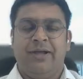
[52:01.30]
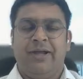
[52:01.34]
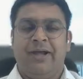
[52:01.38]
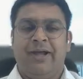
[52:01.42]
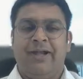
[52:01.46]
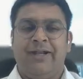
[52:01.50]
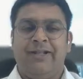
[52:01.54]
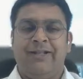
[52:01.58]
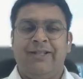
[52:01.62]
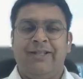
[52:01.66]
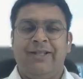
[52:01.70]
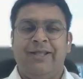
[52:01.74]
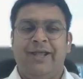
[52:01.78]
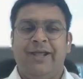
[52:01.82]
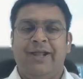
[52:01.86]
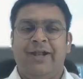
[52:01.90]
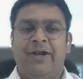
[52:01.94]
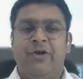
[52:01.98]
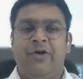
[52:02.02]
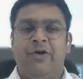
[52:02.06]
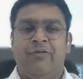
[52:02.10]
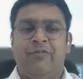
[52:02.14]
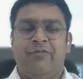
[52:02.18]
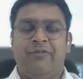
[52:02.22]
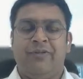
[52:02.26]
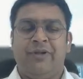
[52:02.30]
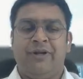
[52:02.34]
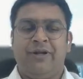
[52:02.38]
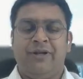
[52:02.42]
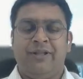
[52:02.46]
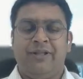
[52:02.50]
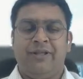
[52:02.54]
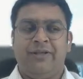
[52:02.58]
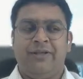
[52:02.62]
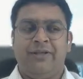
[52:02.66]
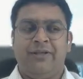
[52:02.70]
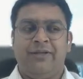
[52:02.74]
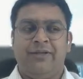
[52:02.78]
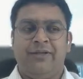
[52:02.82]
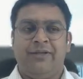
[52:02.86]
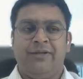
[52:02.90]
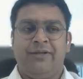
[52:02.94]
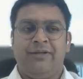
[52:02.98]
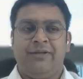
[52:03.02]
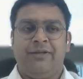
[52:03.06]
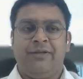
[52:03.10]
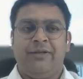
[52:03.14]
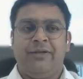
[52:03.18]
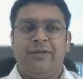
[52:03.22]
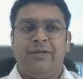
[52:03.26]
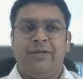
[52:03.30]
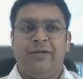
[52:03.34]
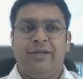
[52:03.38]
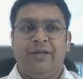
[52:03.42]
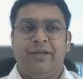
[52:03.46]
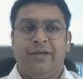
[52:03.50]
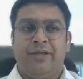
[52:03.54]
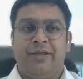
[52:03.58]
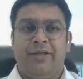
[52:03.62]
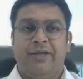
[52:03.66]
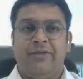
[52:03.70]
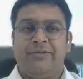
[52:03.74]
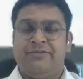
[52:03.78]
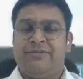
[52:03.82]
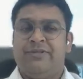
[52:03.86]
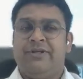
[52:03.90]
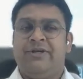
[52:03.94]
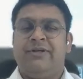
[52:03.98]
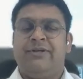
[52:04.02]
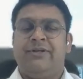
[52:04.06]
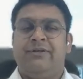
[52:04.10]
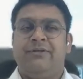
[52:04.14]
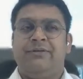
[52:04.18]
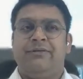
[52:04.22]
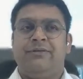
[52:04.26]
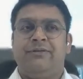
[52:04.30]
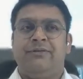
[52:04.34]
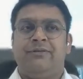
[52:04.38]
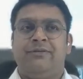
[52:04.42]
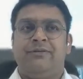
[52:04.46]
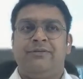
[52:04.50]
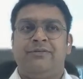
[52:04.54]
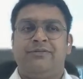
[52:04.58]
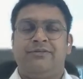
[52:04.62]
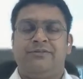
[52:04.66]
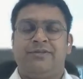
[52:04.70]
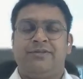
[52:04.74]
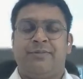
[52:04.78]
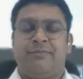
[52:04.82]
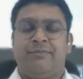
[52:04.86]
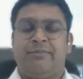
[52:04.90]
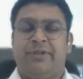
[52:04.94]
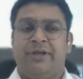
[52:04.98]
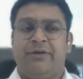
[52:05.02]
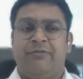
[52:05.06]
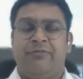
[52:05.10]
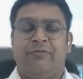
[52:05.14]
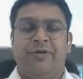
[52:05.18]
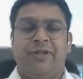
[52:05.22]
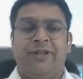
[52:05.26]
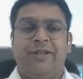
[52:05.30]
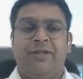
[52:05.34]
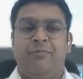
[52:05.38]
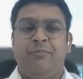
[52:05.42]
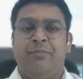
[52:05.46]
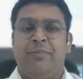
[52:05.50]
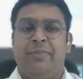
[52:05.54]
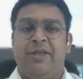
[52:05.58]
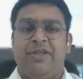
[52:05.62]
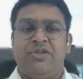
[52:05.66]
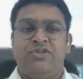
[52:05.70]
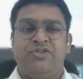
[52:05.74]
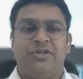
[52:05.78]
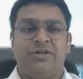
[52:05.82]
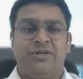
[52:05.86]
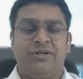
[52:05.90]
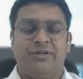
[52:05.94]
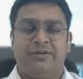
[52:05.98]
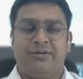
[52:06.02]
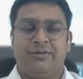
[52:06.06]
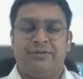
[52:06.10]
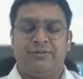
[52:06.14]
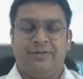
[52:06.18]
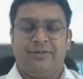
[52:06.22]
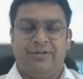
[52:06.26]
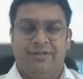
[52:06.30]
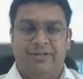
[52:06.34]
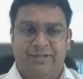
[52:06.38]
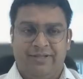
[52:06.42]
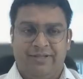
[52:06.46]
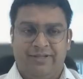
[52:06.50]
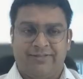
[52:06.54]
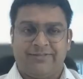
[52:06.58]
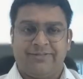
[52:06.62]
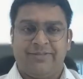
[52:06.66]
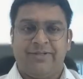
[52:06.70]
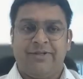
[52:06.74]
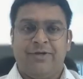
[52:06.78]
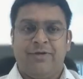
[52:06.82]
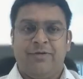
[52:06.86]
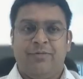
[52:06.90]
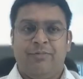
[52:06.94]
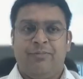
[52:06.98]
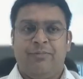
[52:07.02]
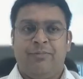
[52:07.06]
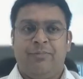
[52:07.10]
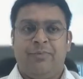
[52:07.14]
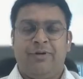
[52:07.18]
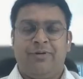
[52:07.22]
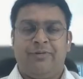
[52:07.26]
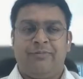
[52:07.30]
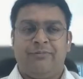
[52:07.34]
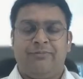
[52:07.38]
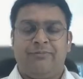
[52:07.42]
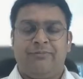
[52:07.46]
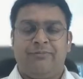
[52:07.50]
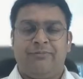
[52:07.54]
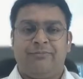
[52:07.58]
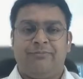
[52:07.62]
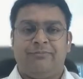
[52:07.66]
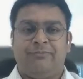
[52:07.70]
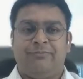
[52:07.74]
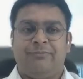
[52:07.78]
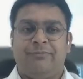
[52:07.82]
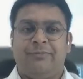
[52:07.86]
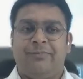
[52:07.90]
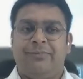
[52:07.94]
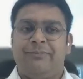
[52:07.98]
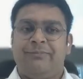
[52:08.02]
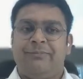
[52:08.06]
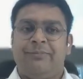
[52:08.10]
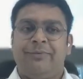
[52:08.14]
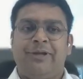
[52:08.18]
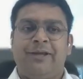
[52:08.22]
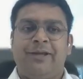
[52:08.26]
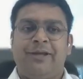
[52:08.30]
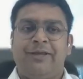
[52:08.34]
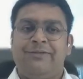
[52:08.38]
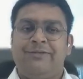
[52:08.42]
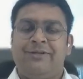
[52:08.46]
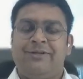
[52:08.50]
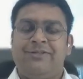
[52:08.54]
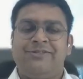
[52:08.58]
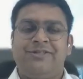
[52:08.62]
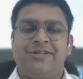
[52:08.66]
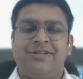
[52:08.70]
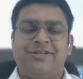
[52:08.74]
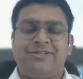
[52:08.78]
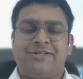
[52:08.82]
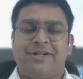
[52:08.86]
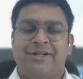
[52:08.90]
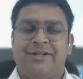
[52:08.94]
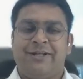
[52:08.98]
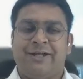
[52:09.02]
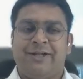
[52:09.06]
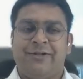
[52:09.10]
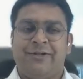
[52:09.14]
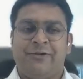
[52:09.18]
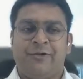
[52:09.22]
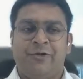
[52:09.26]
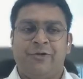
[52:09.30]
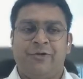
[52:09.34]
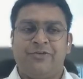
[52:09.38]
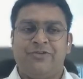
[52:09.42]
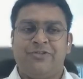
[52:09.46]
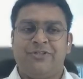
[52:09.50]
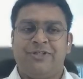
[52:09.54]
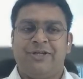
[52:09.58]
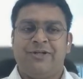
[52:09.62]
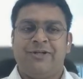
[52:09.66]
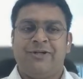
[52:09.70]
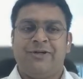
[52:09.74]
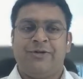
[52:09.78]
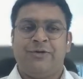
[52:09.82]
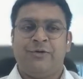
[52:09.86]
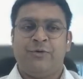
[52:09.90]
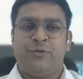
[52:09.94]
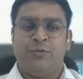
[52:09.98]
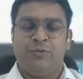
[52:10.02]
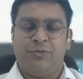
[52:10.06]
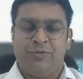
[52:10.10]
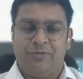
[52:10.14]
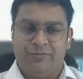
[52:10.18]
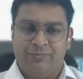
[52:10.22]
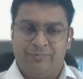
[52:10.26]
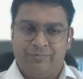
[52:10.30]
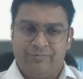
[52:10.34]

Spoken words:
At the end of the day, is it something very major? Yes. But is it just a technology and a tool?